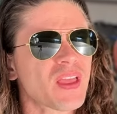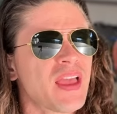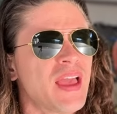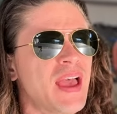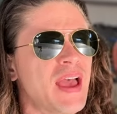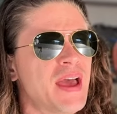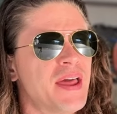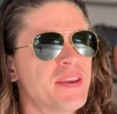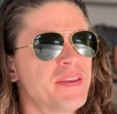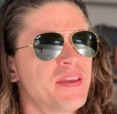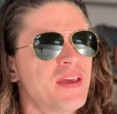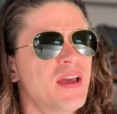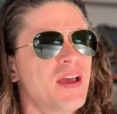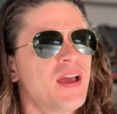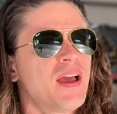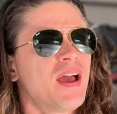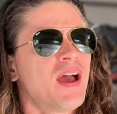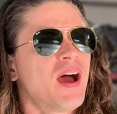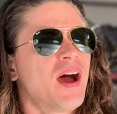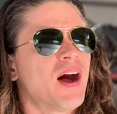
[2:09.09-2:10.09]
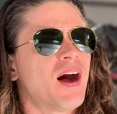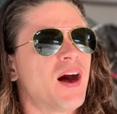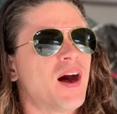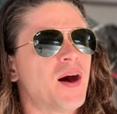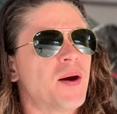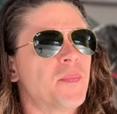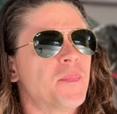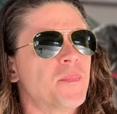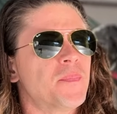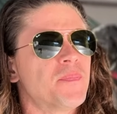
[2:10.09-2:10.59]
And
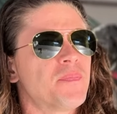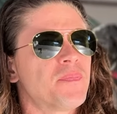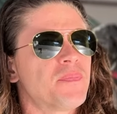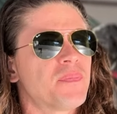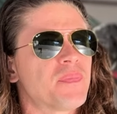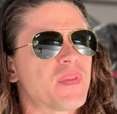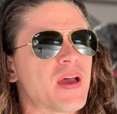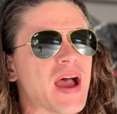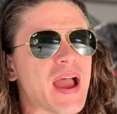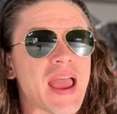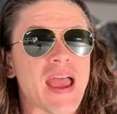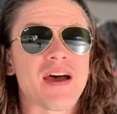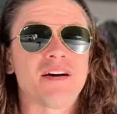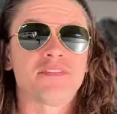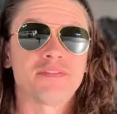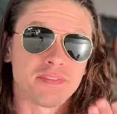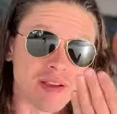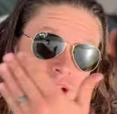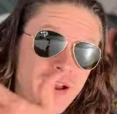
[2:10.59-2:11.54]
I have,